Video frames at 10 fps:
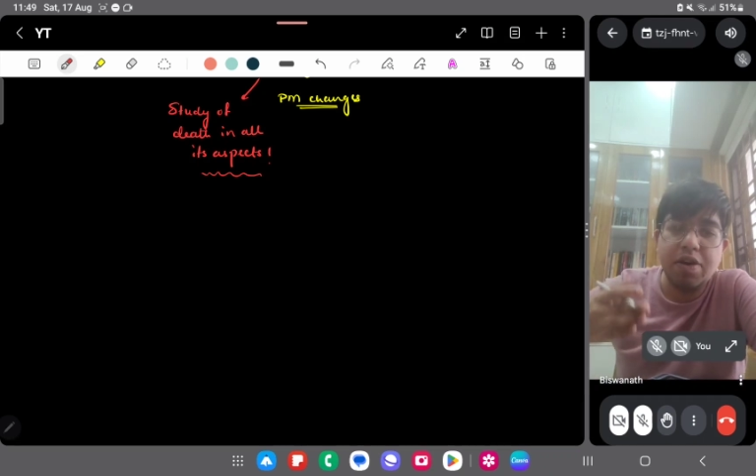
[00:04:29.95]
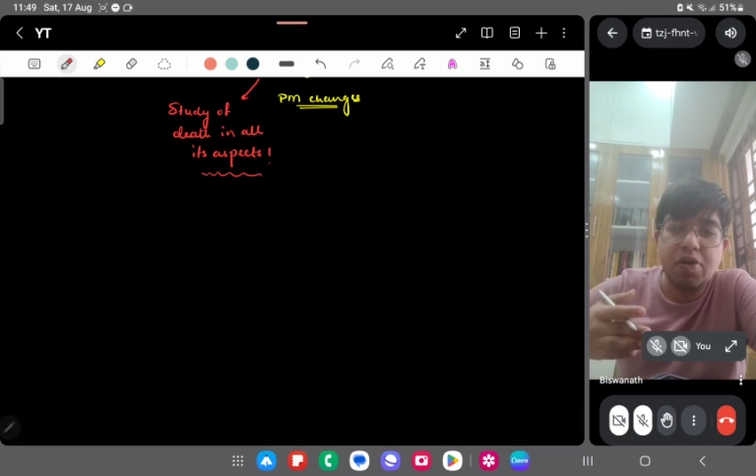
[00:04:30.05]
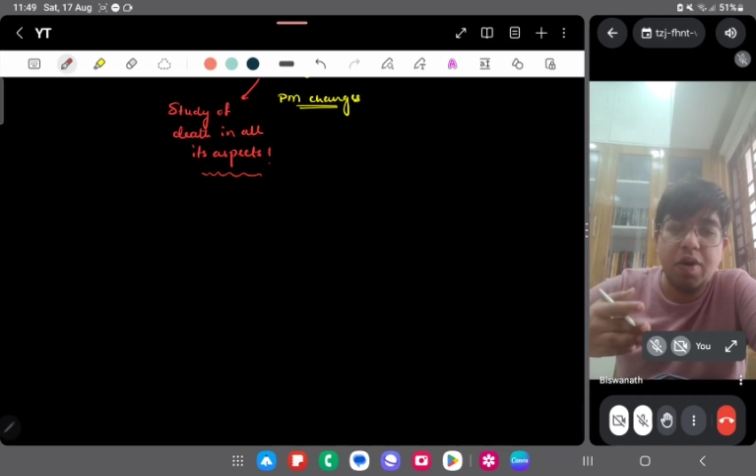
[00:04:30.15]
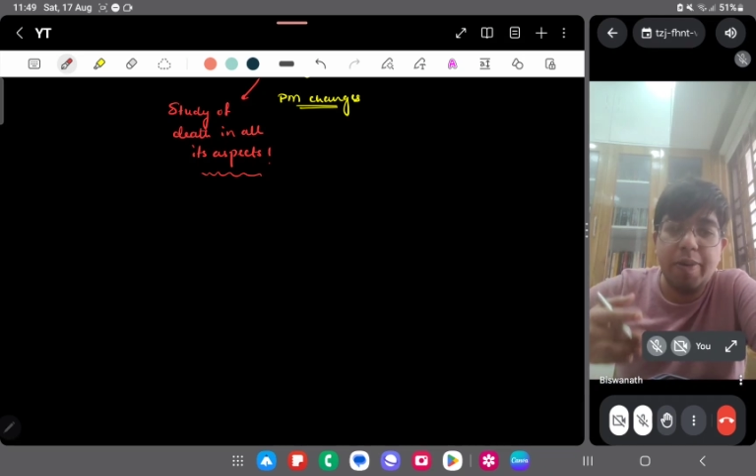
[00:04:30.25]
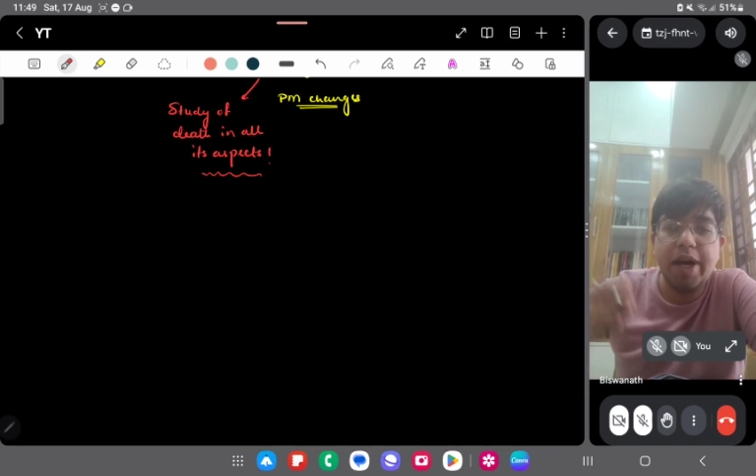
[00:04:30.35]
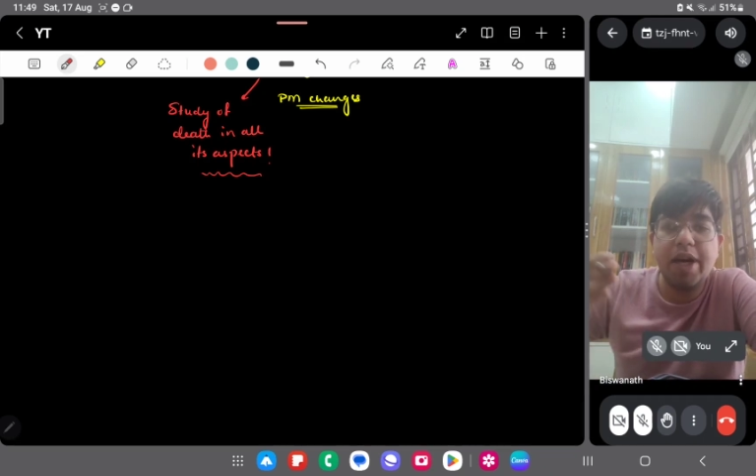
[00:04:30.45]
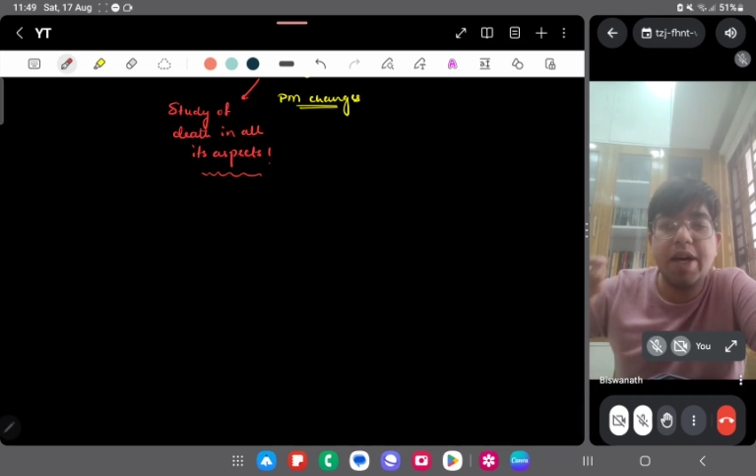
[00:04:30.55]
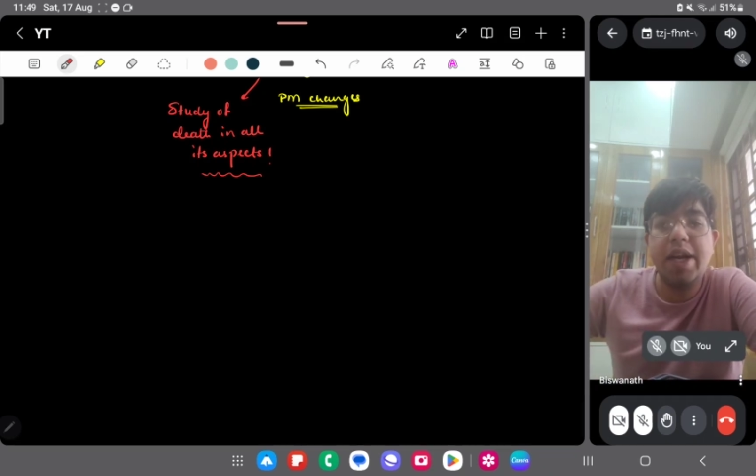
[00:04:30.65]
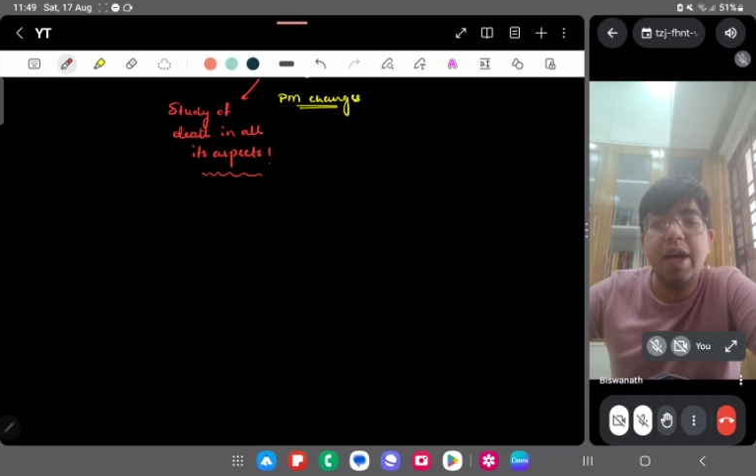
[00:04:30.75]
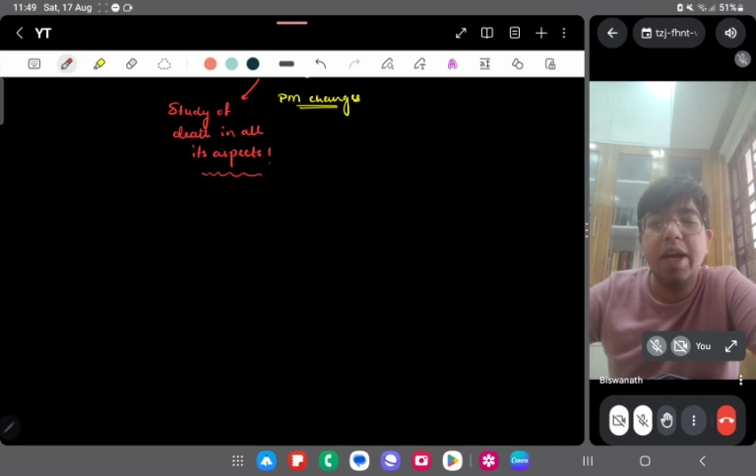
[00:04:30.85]
will be
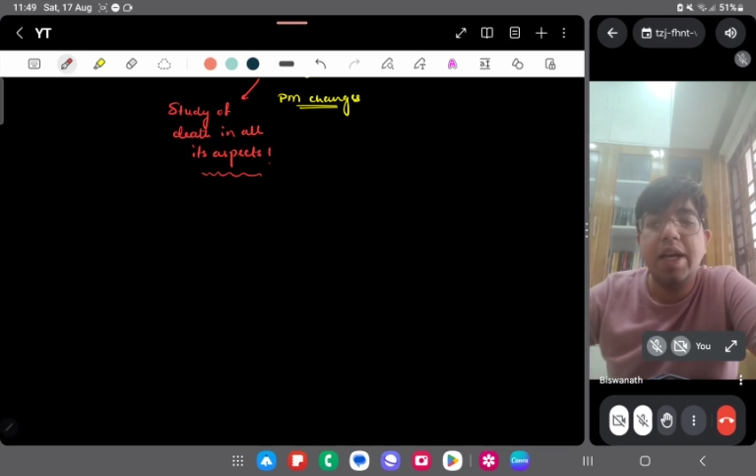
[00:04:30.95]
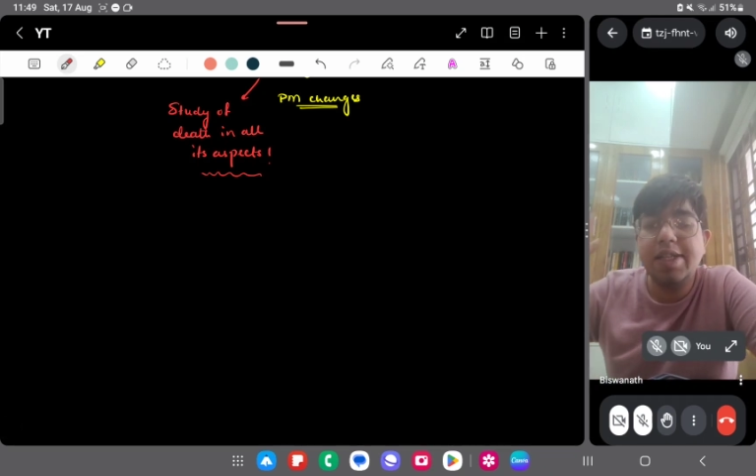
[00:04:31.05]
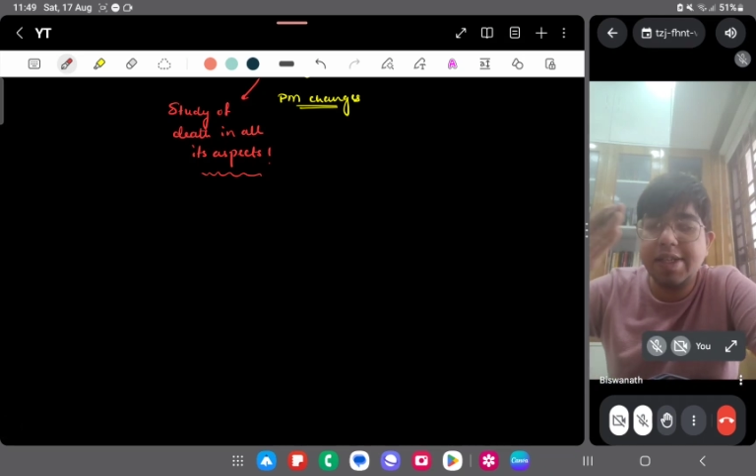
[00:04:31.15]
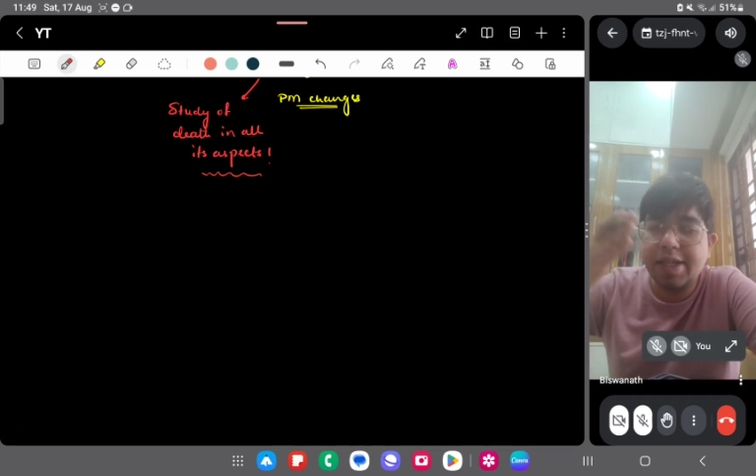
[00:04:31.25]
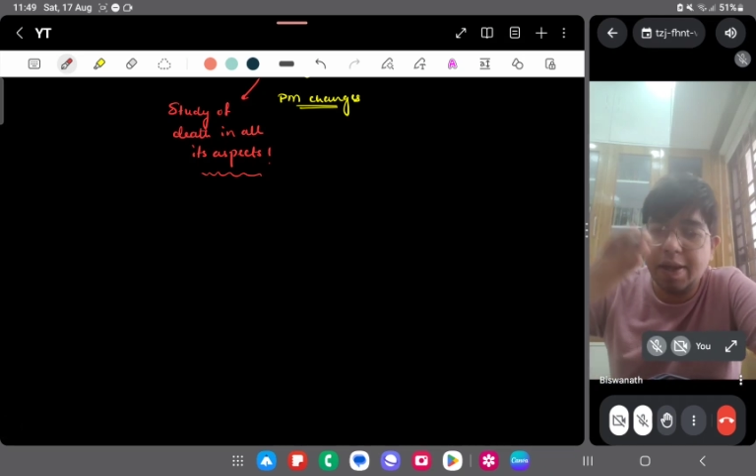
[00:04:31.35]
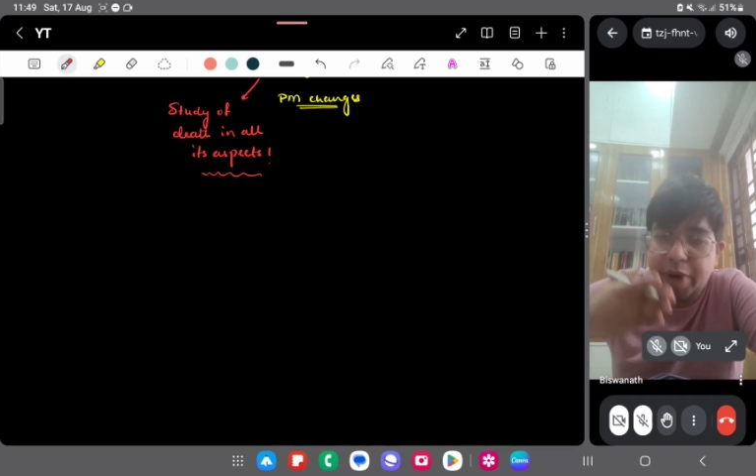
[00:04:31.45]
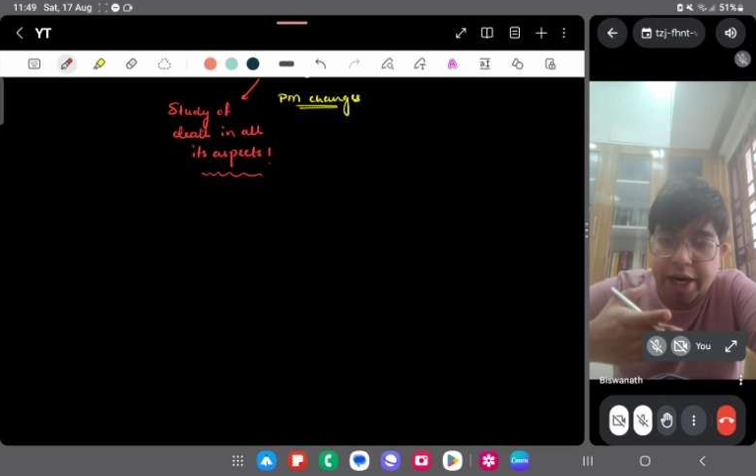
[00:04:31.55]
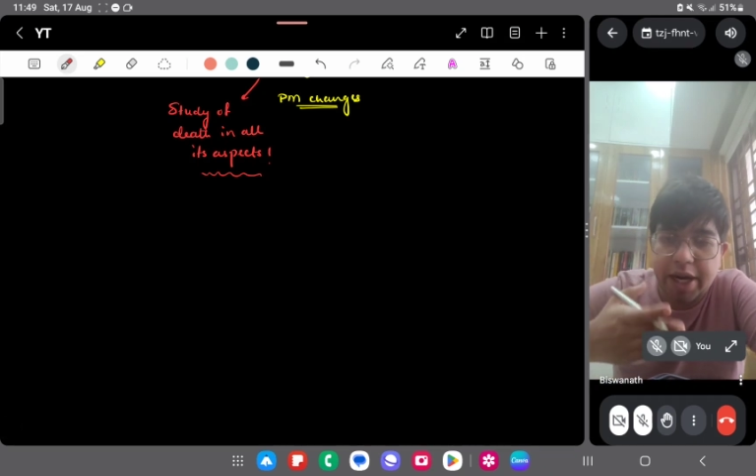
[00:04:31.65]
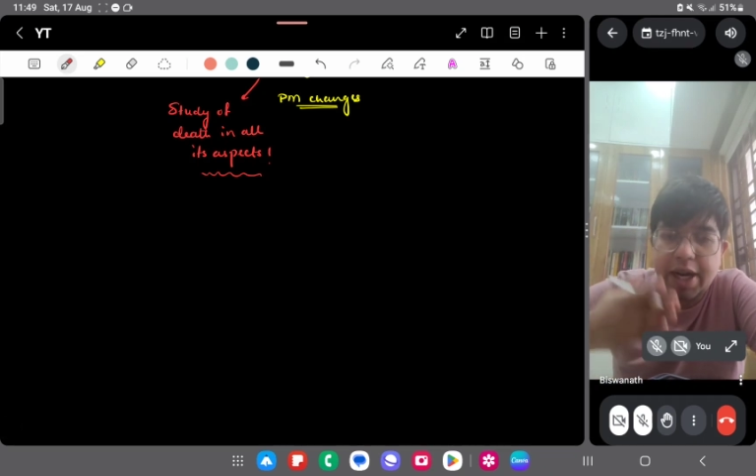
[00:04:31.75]
occurring just immediately